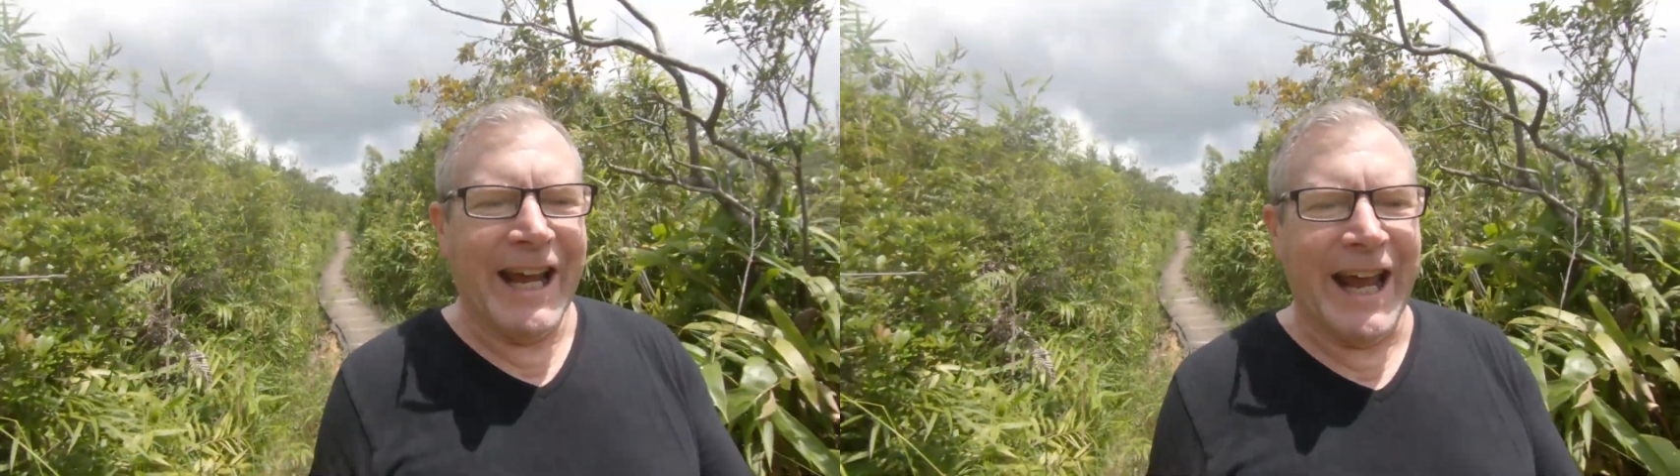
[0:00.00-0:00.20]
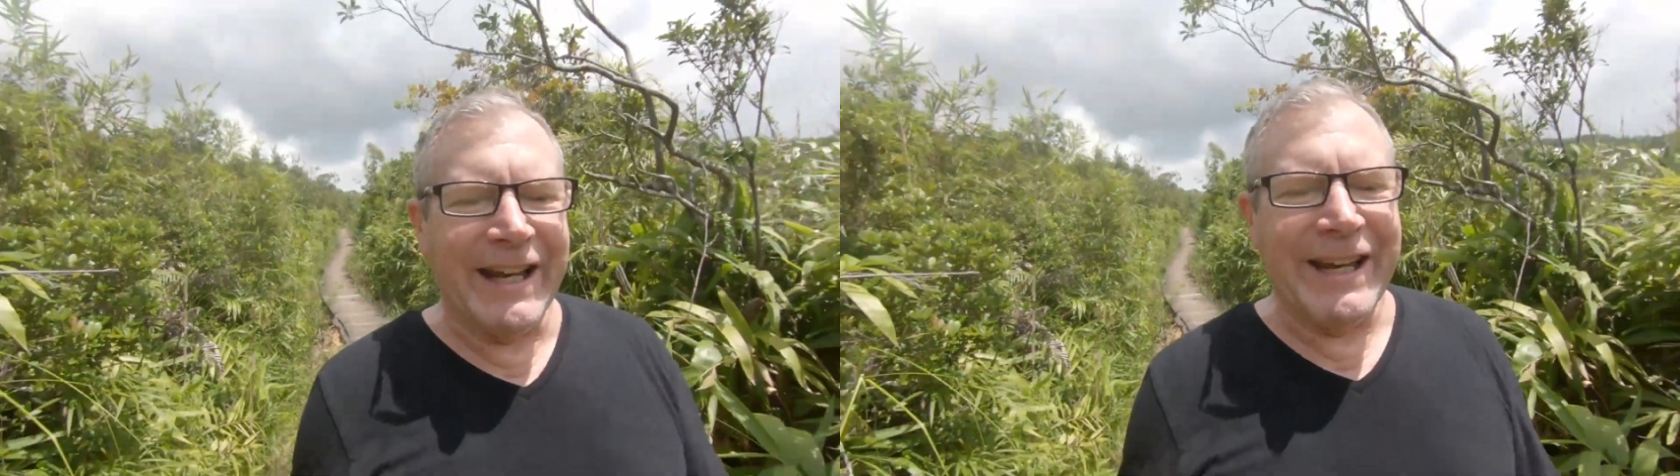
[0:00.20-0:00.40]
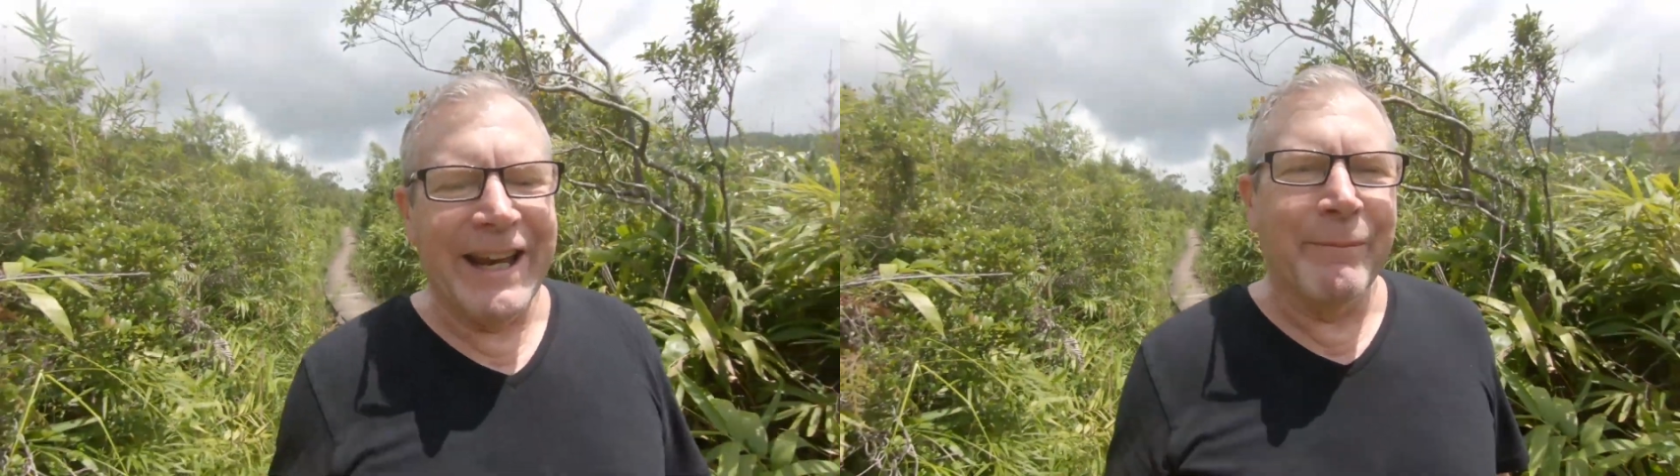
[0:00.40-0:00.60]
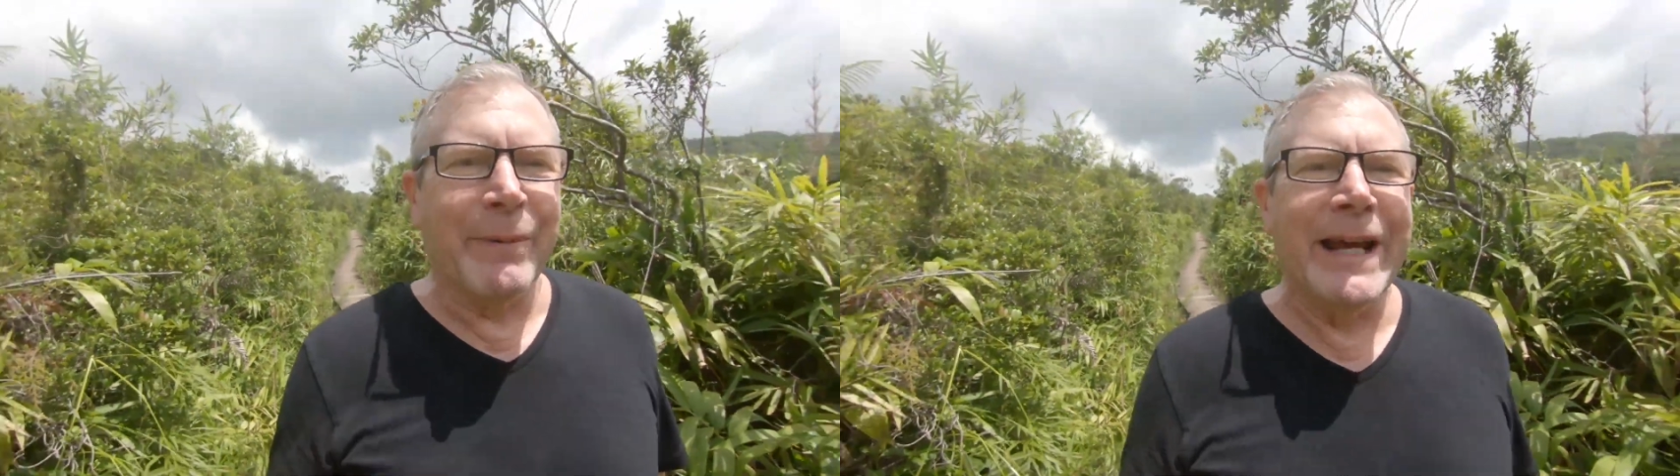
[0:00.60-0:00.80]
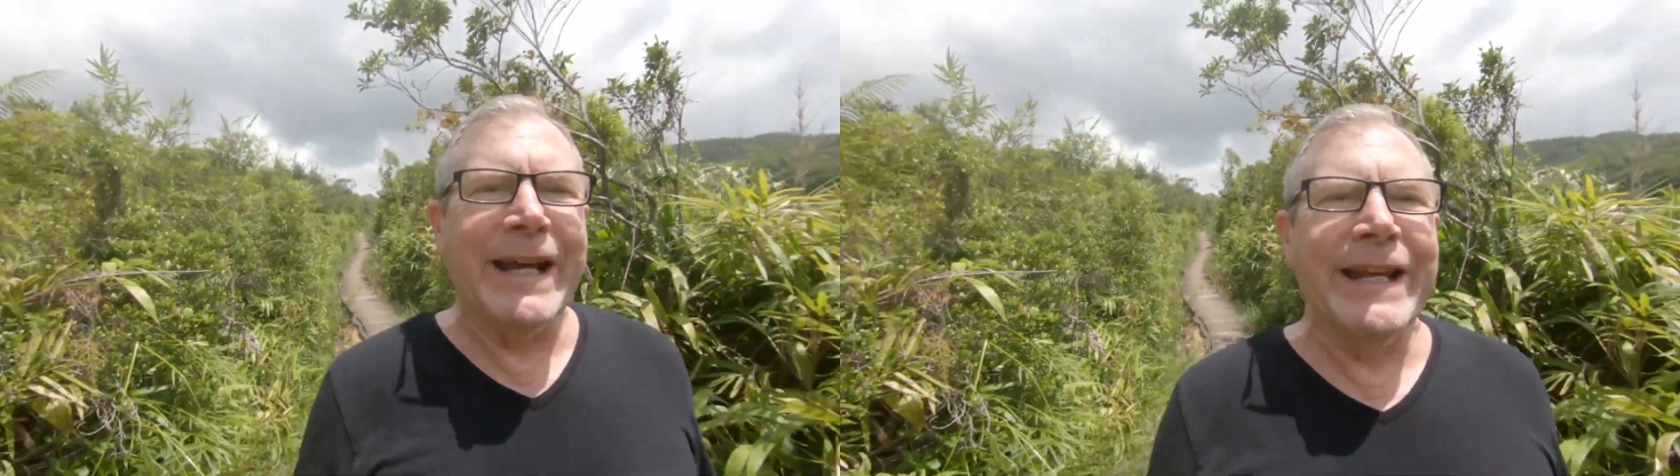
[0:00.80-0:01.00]
and
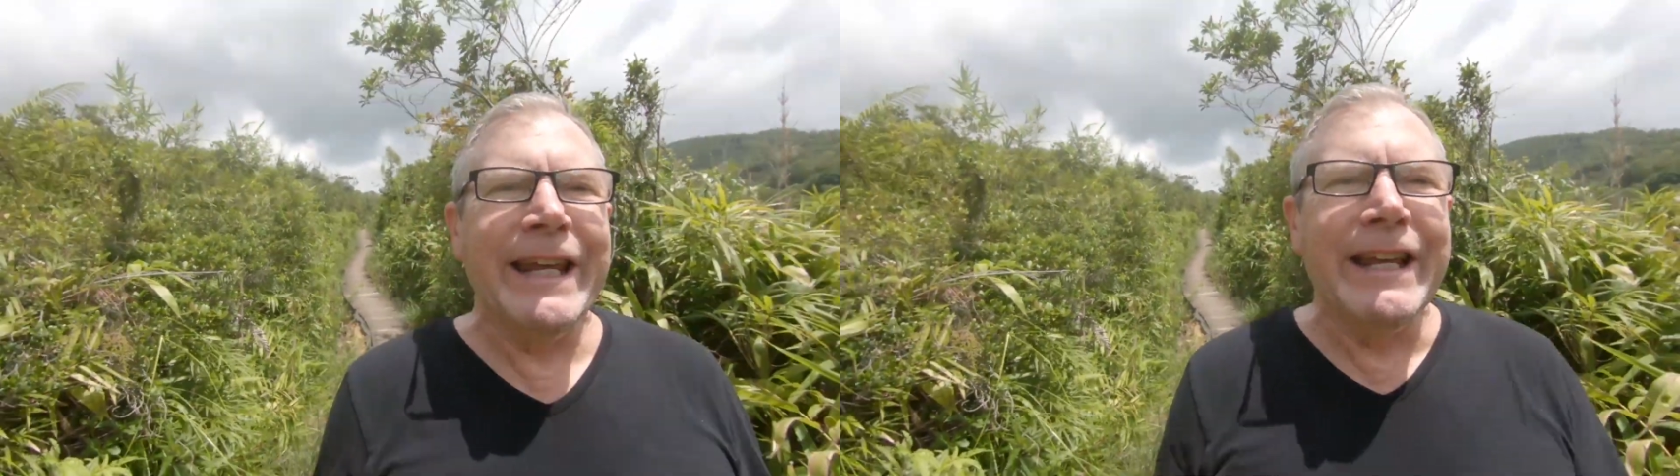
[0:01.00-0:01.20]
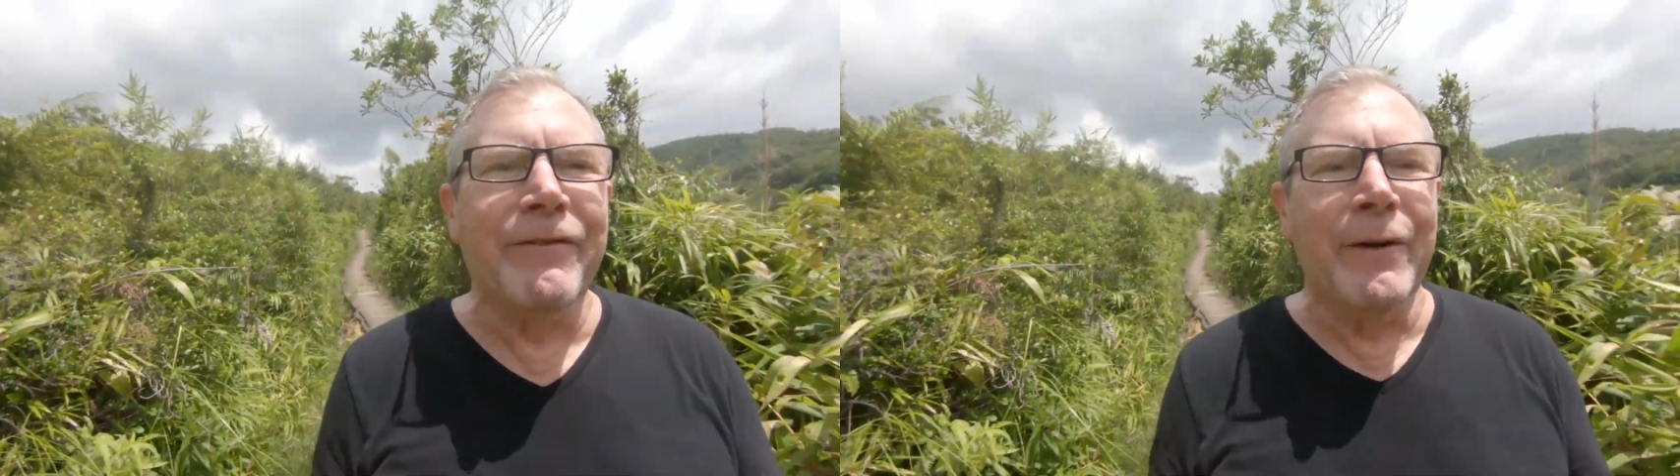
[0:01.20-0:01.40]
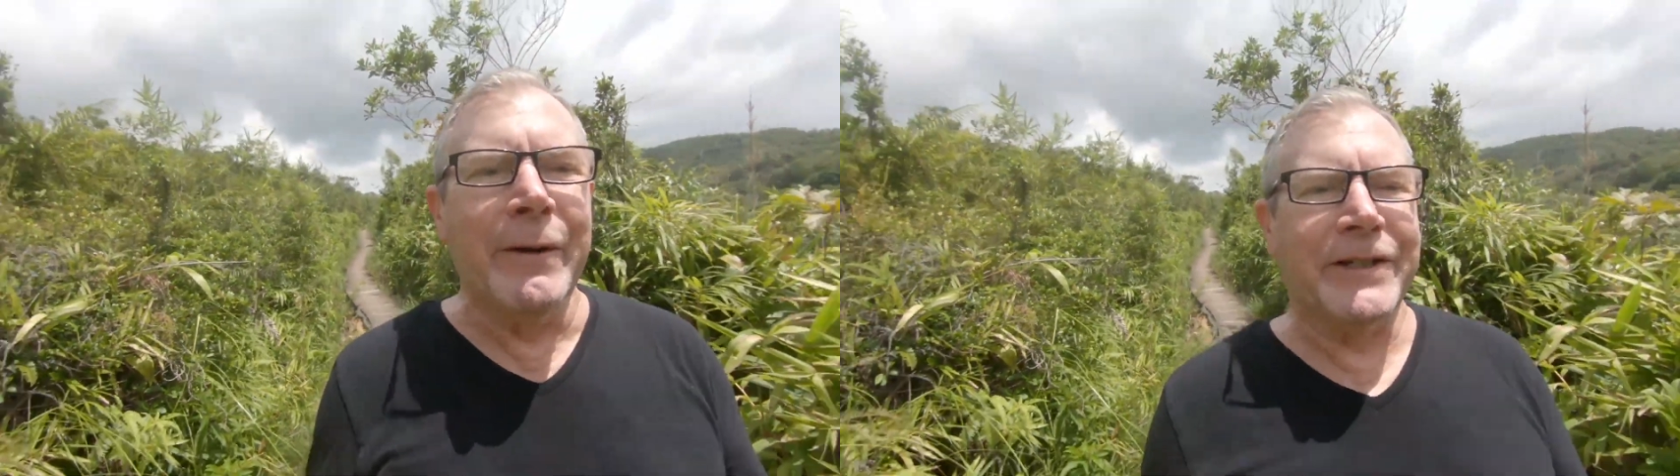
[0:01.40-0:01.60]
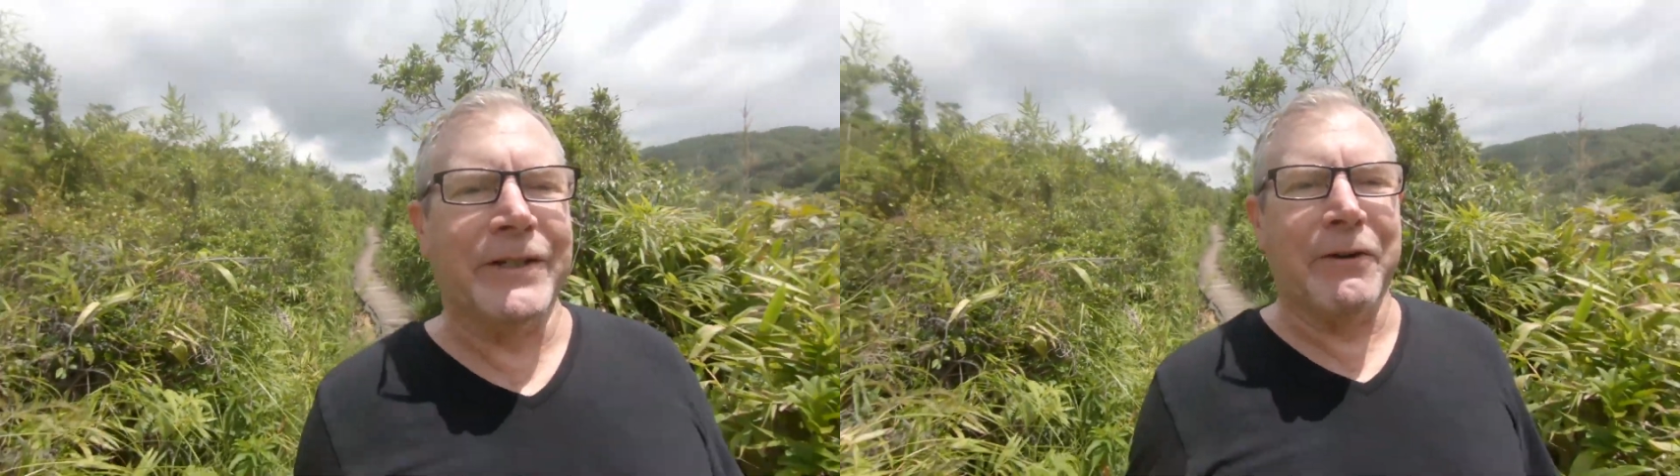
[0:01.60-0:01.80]
be an influence